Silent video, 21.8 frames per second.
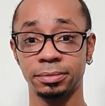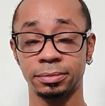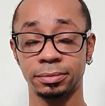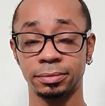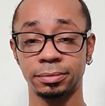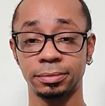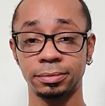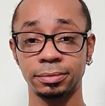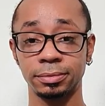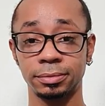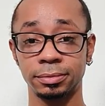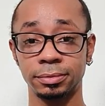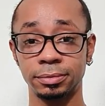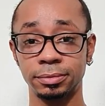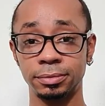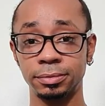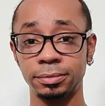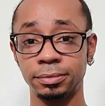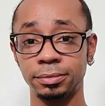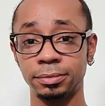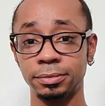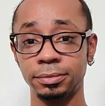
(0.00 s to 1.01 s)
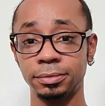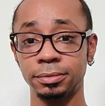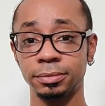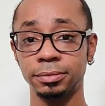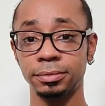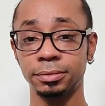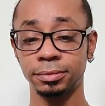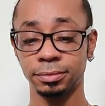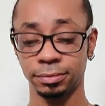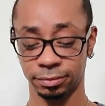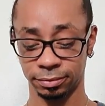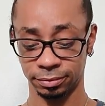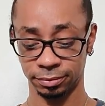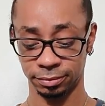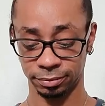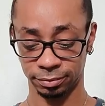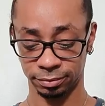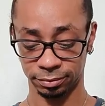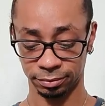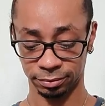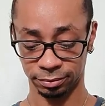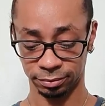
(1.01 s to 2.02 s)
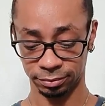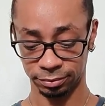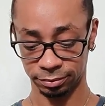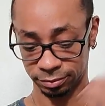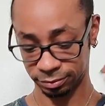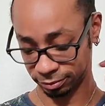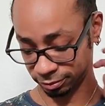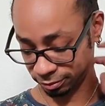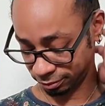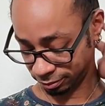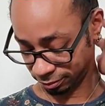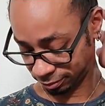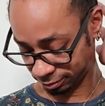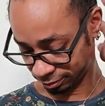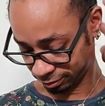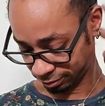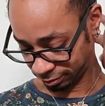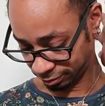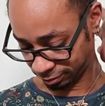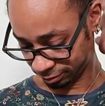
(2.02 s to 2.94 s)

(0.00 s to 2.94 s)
Nothing is said.